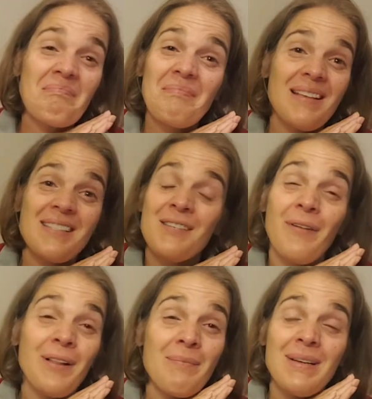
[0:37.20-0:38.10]
that's
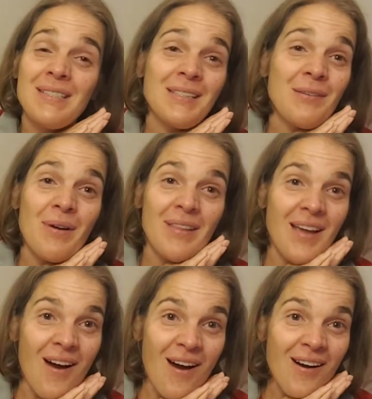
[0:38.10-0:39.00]
developmentally where
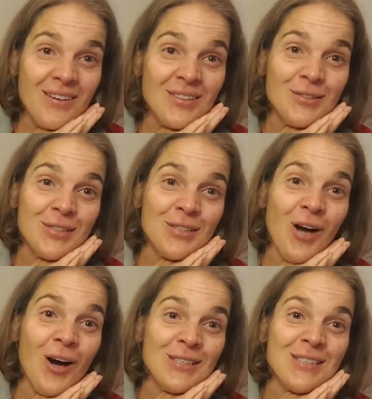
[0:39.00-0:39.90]
they are, you can
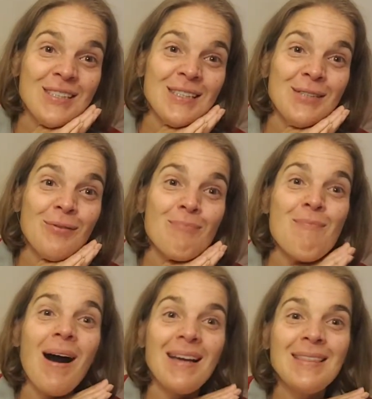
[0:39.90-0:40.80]
constantly
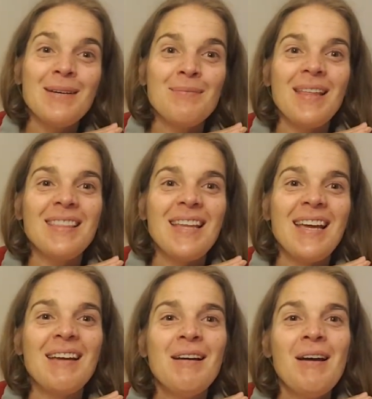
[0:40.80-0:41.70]
remind them that
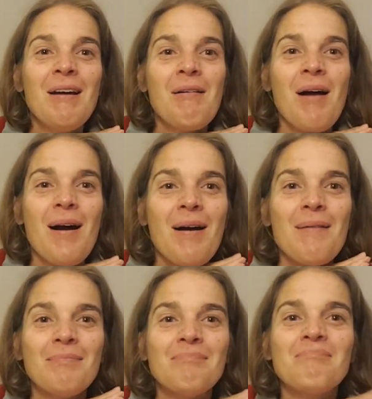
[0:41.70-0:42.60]
they,
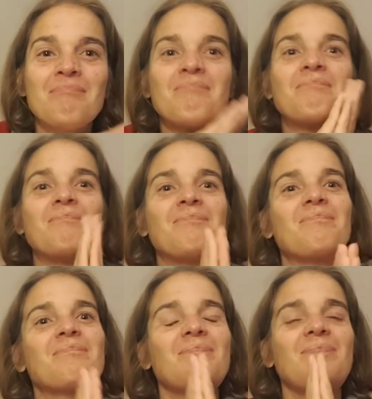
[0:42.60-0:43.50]
um,
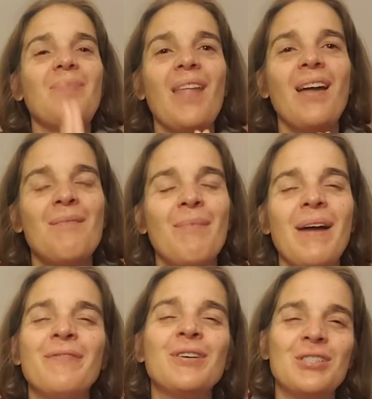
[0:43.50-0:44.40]

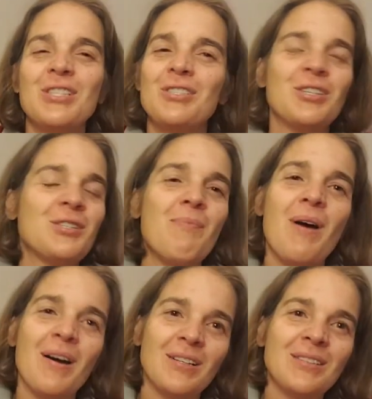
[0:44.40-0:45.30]
my first is just a
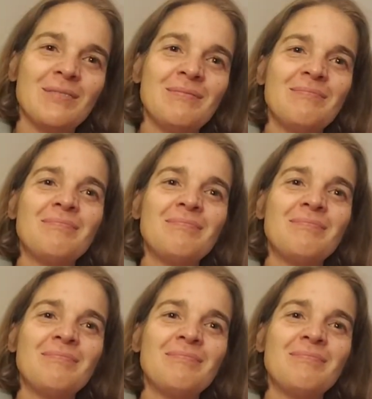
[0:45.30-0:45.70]
model.